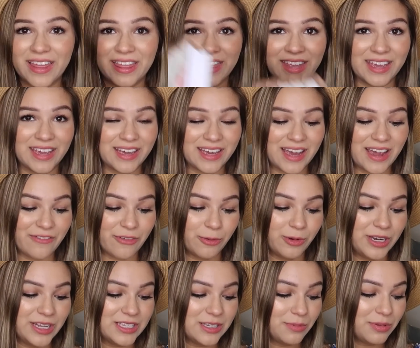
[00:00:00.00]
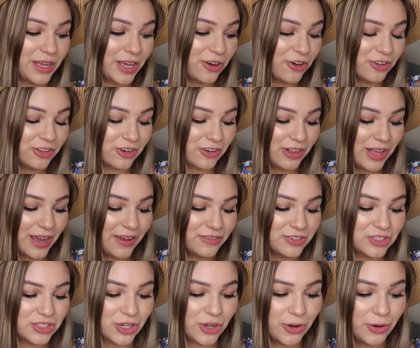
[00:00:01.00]
I think everyone needs a planner in their
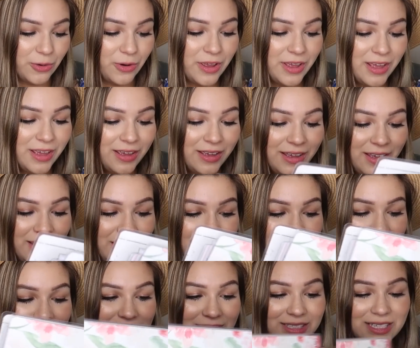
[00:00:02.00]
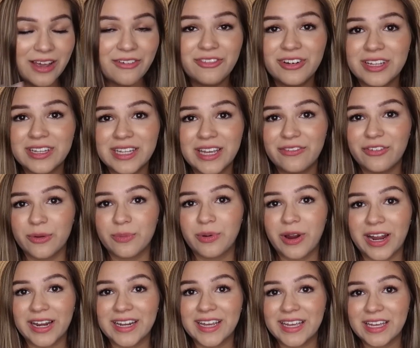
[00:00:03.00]
life, so definitely if you're
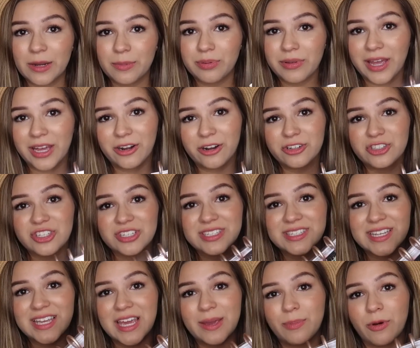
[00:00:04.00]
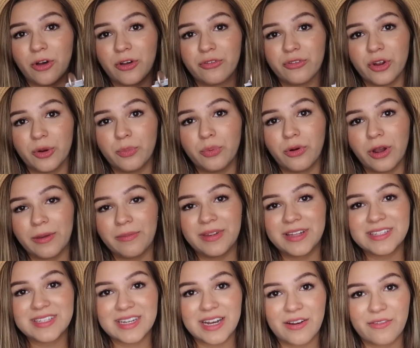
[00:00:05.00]
pregnant, get a planner just to keep all of your
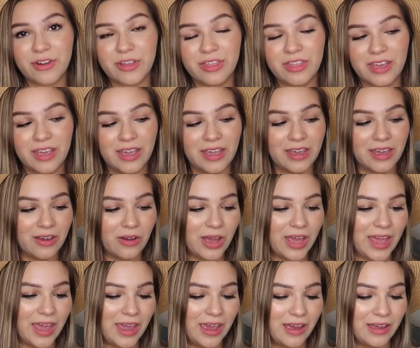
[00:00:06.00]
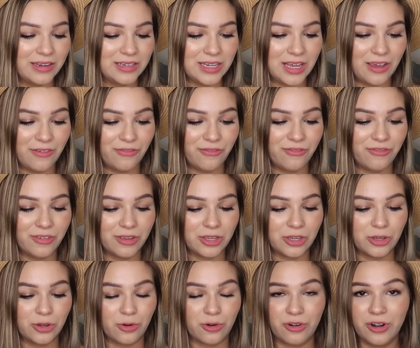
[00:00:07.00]
appointments and everything. And if
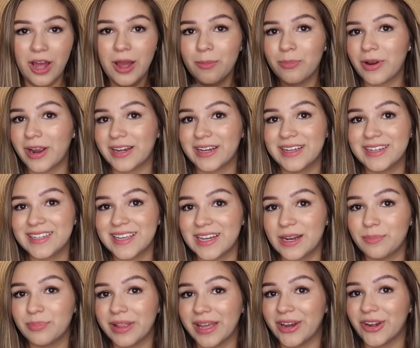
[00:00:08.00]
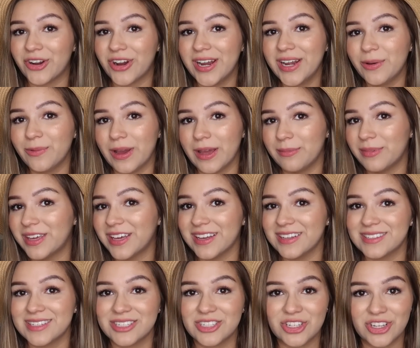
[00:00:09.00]
you're not pregnant, get a planner anyway
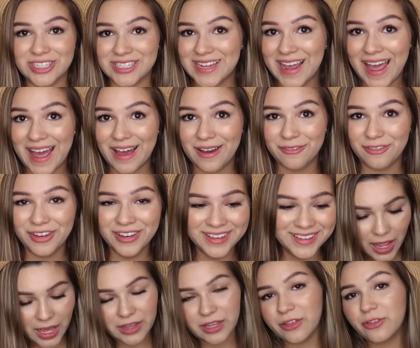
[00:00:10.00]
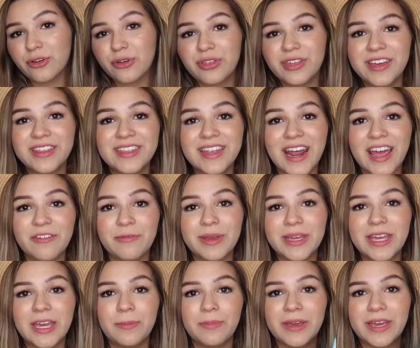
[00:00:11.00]
because it's good to have. Another thing that I've
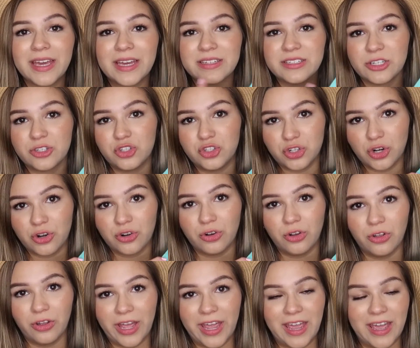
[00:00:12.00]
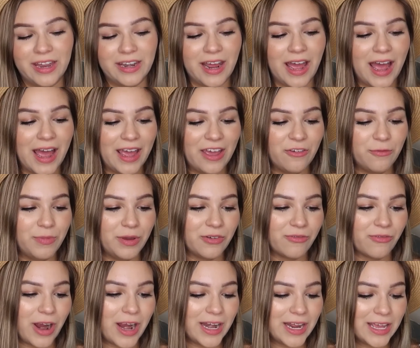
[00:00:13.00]
been keeping is a journal, and I have
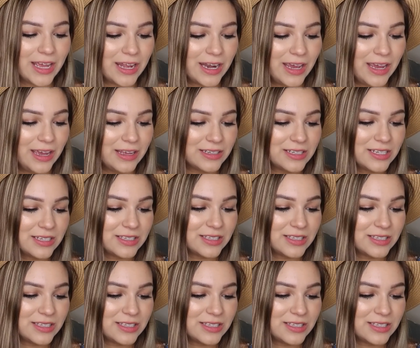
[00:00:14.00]
been writing in it